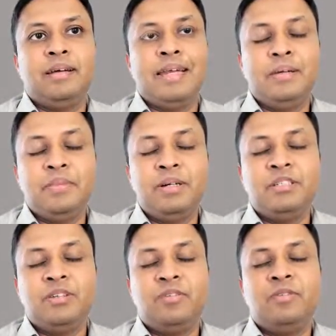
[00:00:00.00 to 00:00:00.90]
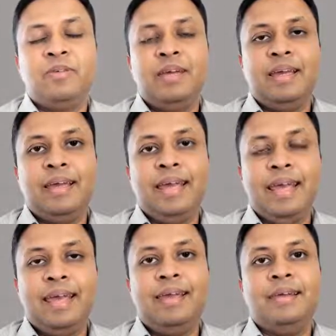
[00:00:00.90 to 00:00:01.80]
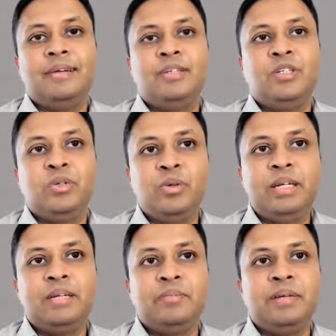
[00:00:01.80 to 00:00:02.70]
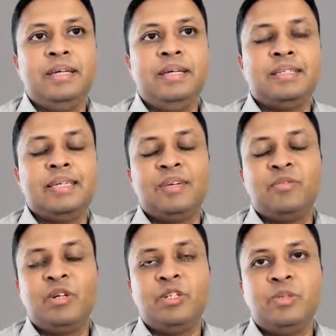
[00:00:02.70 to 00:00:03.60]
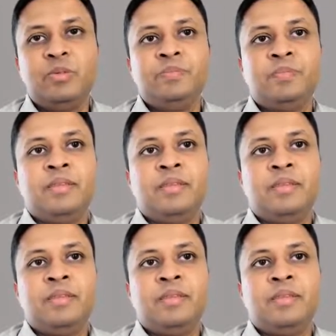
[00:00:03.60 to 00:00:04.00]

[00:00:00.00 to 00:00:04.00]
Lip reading: elements of A union B is equal to